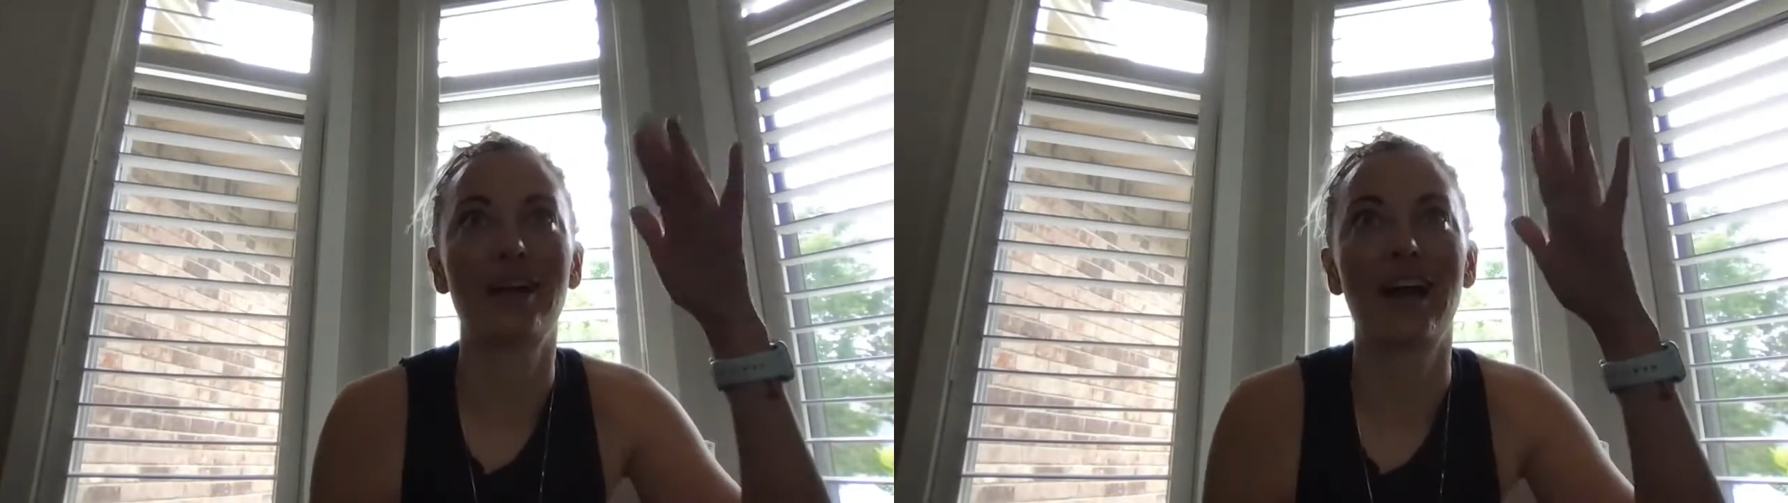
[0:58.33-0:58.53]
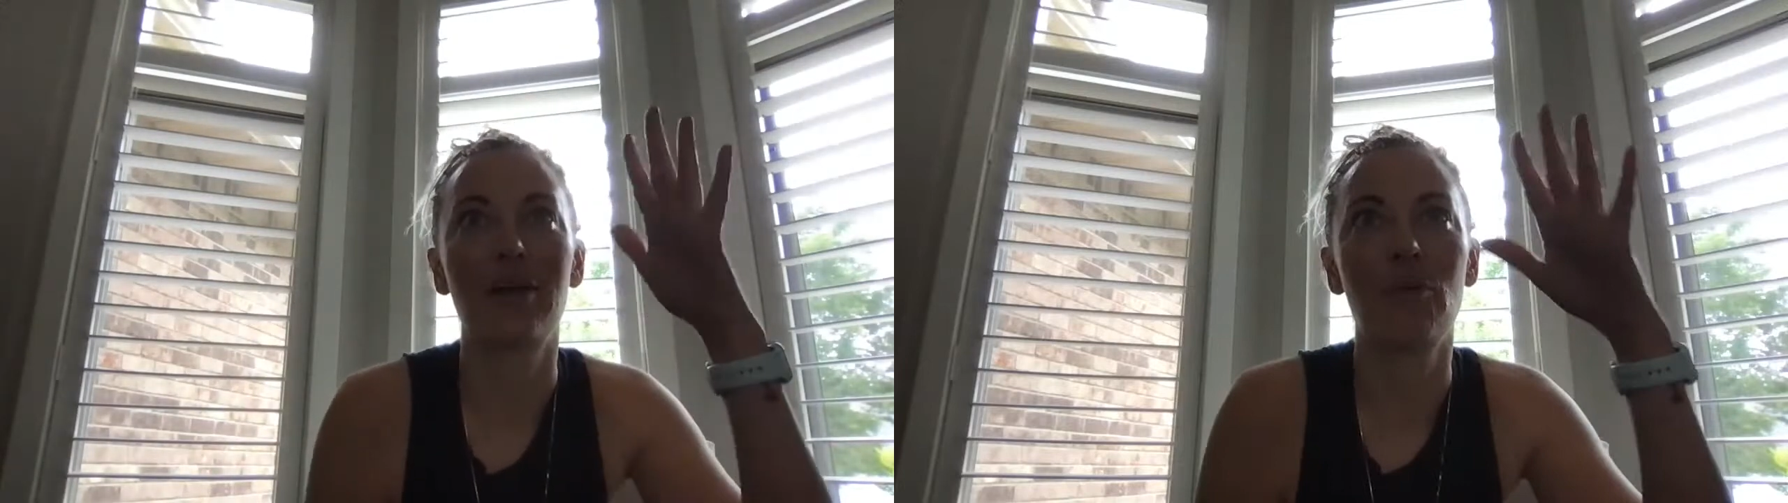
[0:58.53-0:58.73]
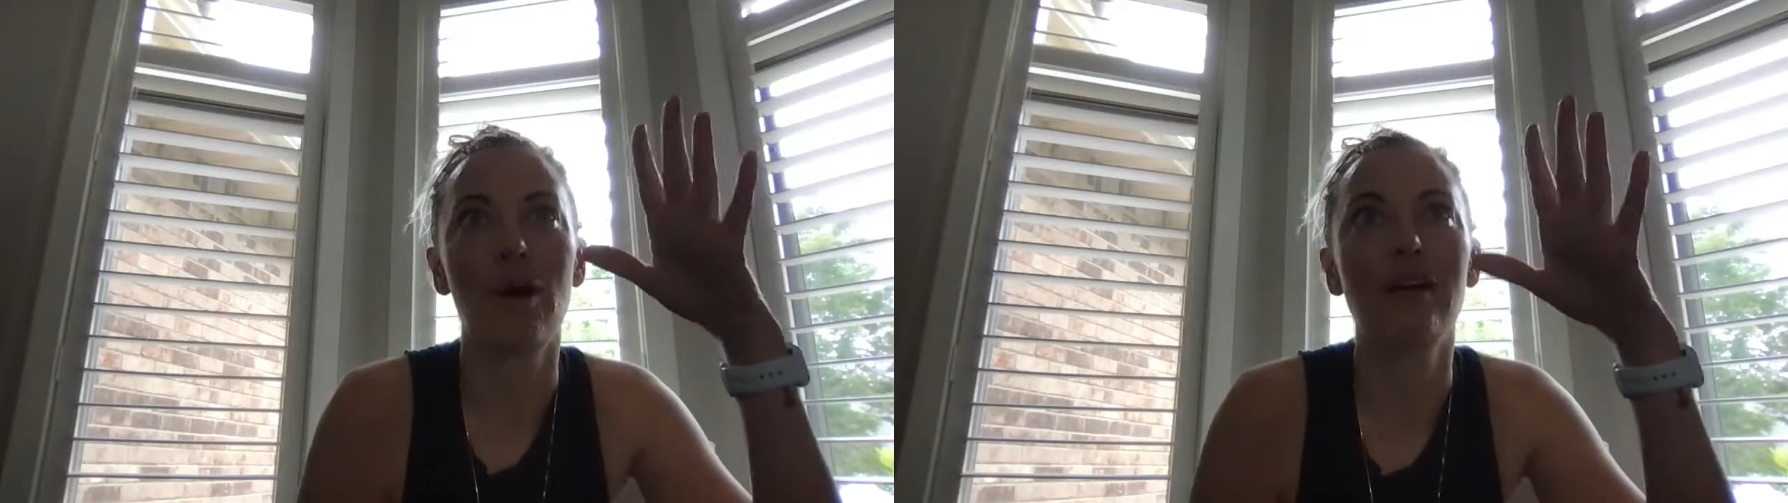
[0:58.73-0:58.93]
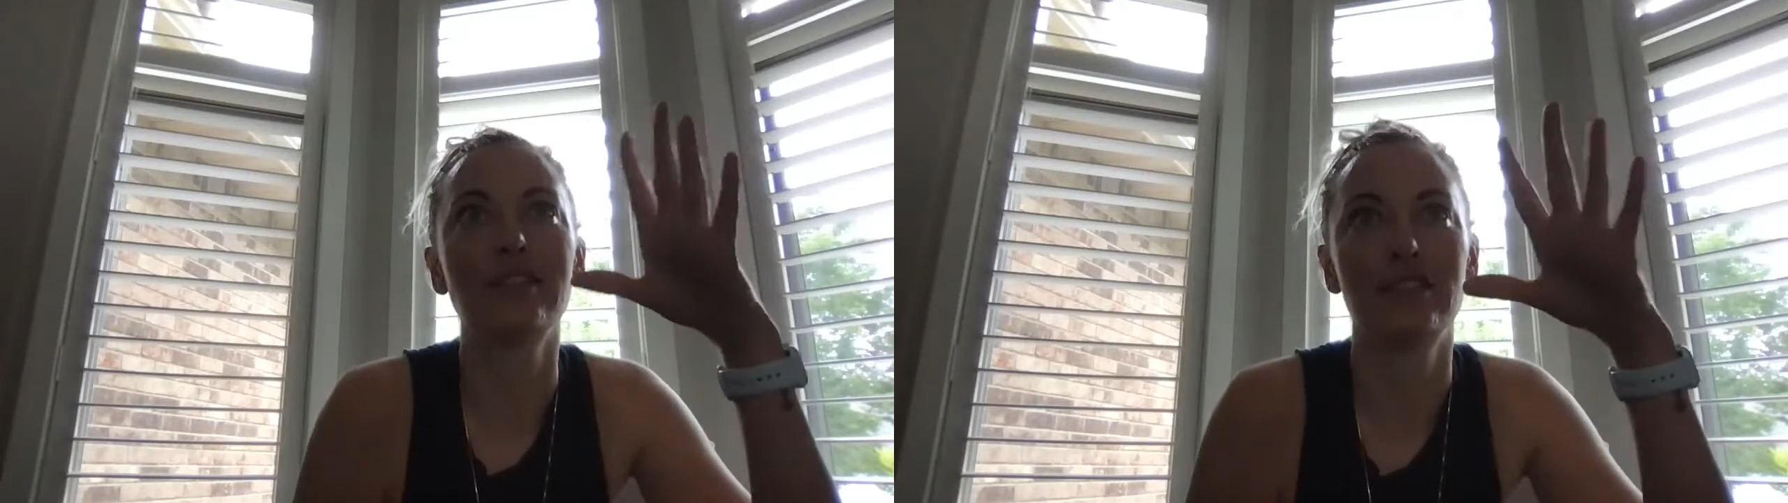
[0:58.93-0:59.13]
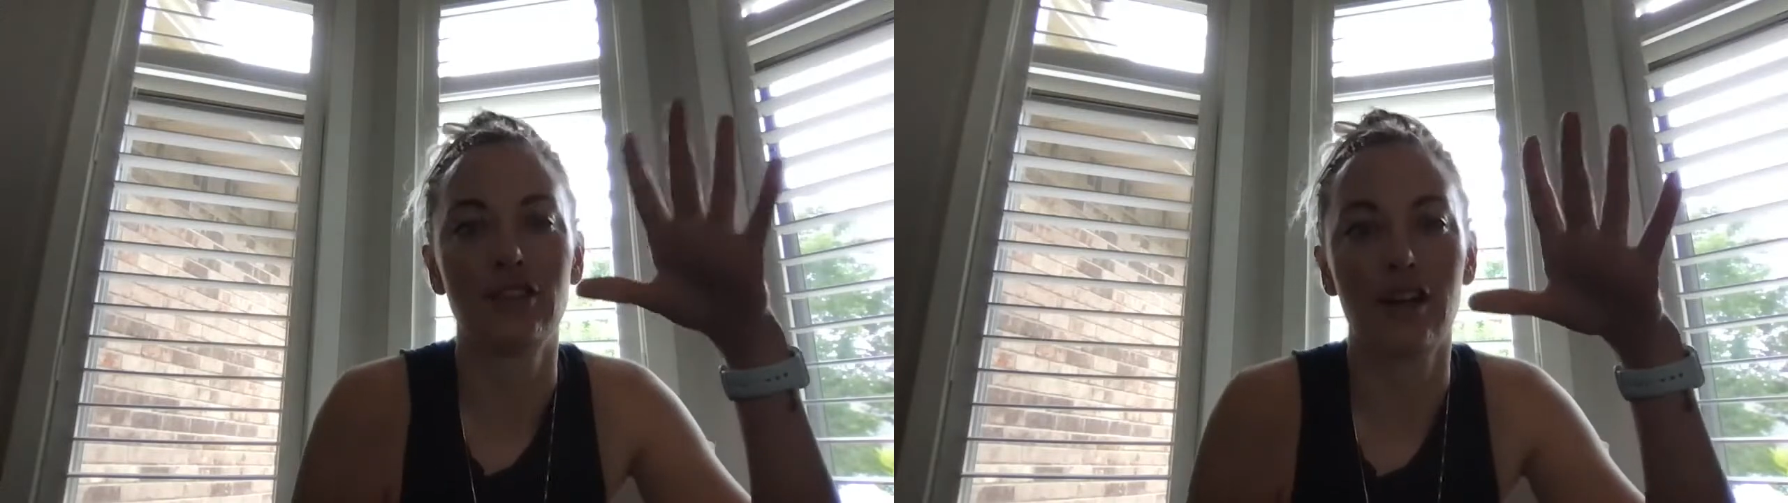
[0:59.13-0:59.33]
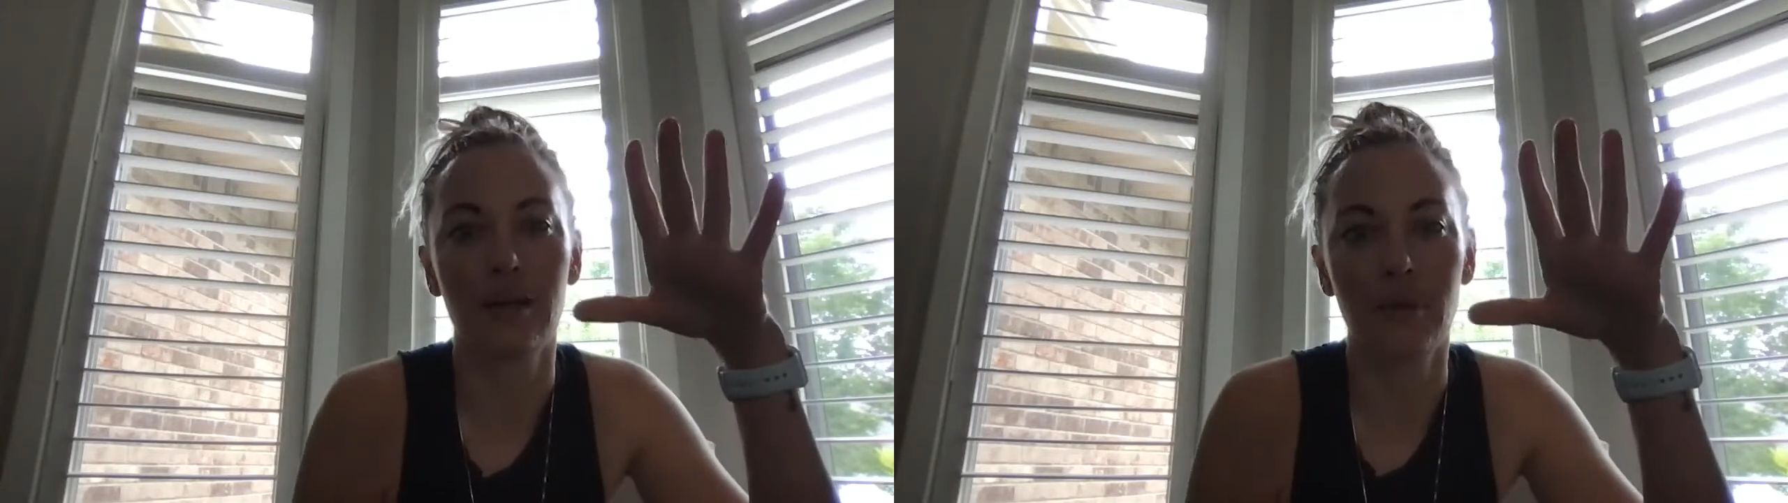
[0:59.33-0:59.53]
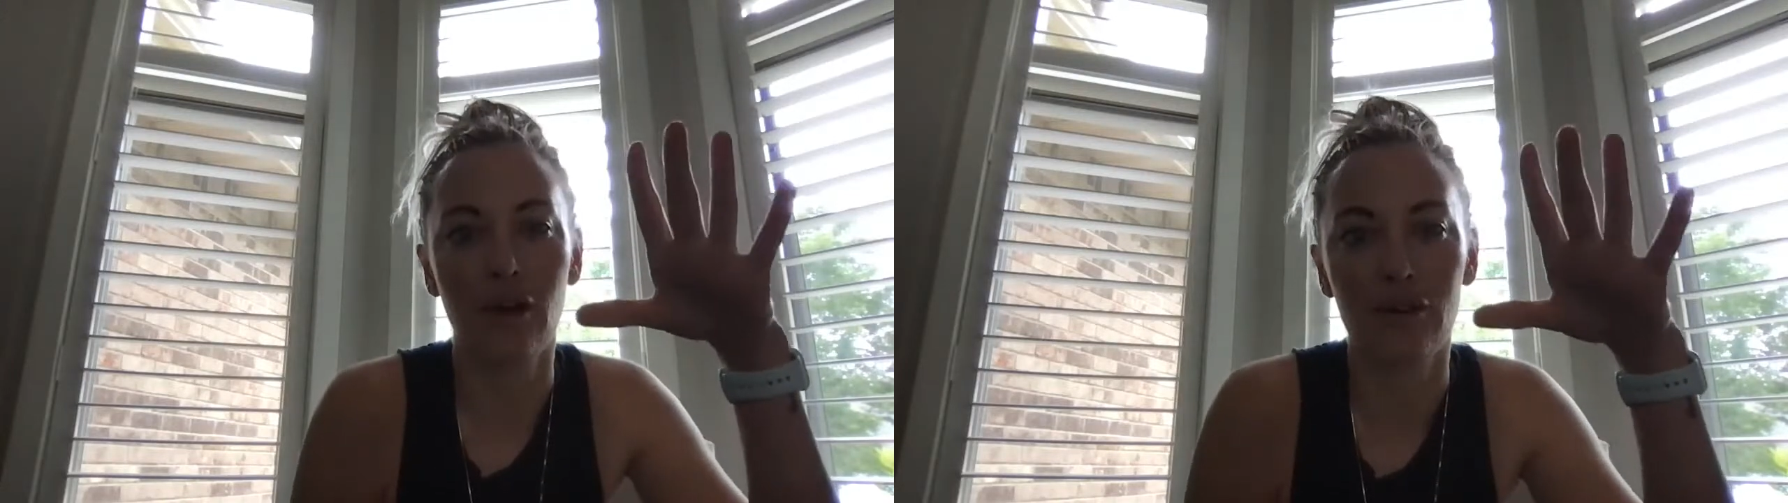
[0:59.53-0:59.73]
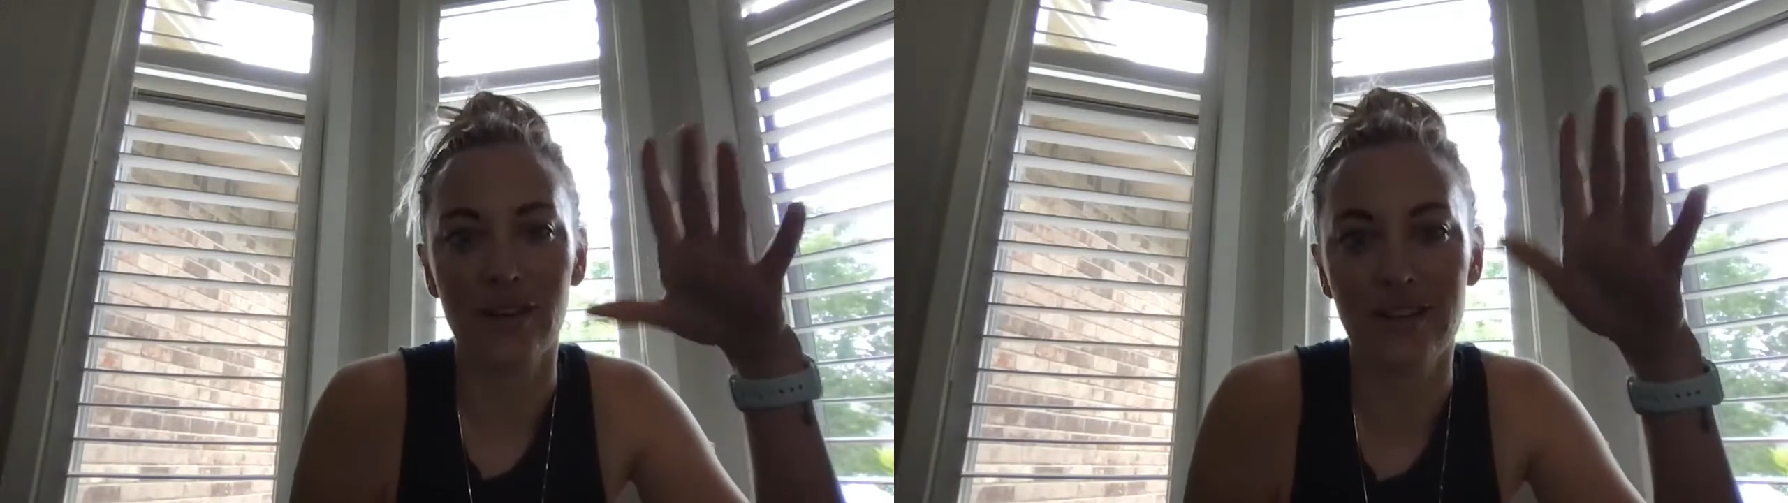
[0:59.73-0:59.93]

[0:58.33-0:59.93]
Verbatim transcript: I want to talk about